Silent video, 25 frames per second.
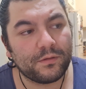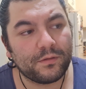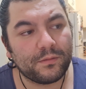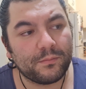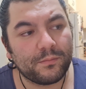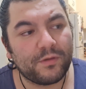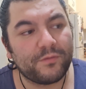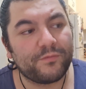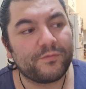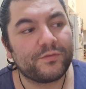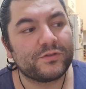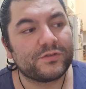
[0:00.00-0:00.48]

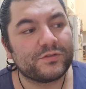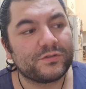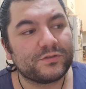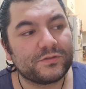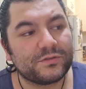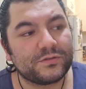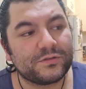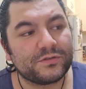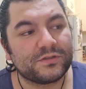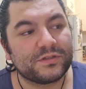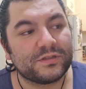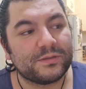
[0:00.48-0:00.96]
My
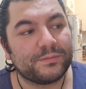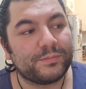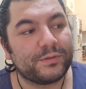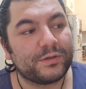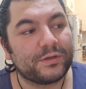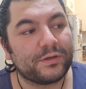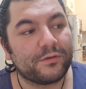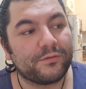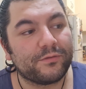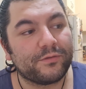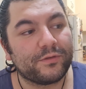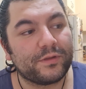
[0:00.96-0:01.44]
fish
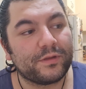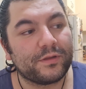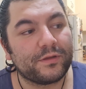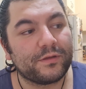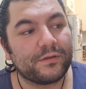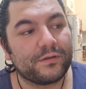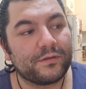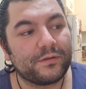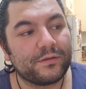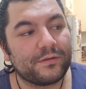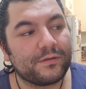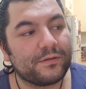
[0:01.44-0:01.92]
sleeping
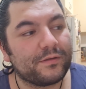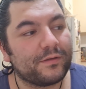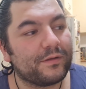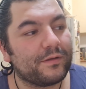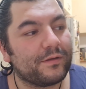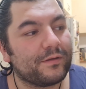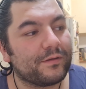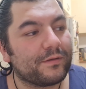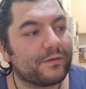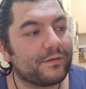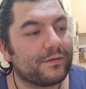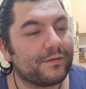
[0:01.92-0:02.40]

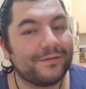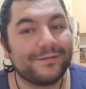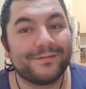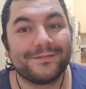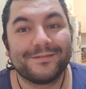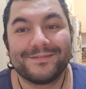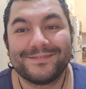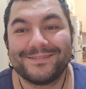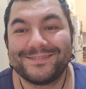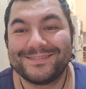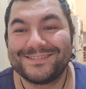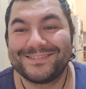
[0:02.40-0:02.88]
over there.
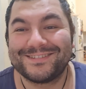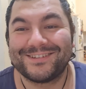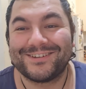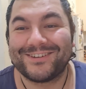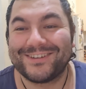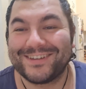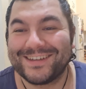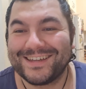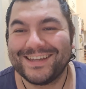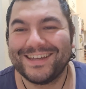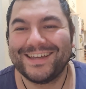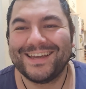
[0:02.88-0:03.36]
Sorry.
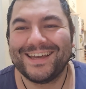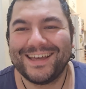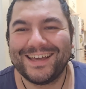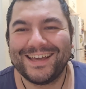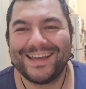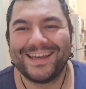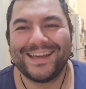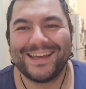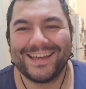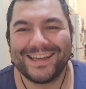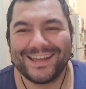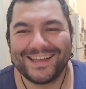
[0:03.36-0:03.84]

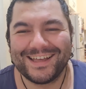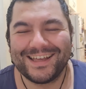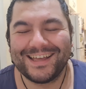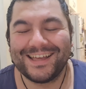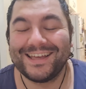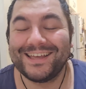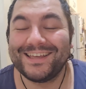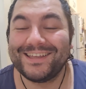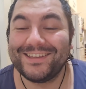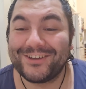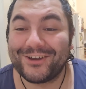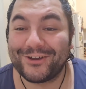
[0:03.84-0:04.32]

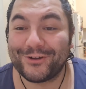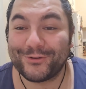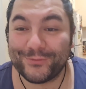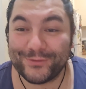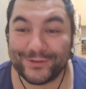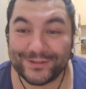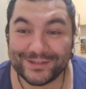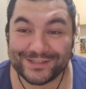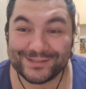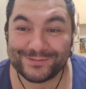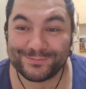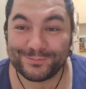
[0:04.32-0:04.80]
You got to
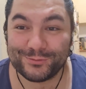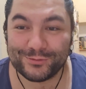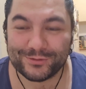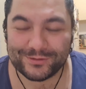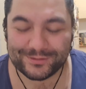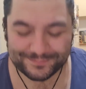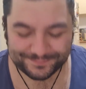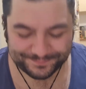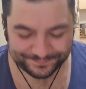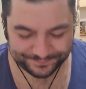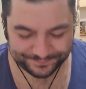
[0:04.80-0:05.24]
read this book.